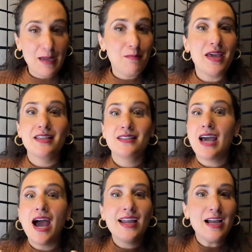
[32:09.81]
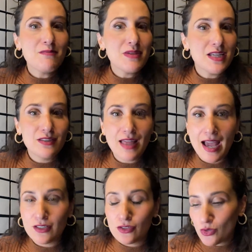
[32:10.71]
and by the dye I mean
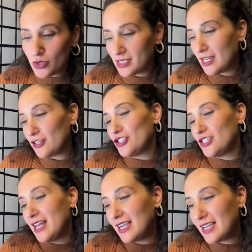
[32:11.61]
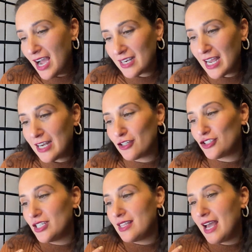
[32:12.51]
that source energy, that God
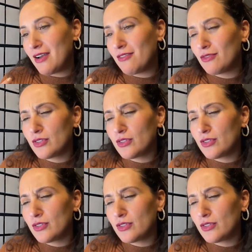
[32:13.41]
energy, that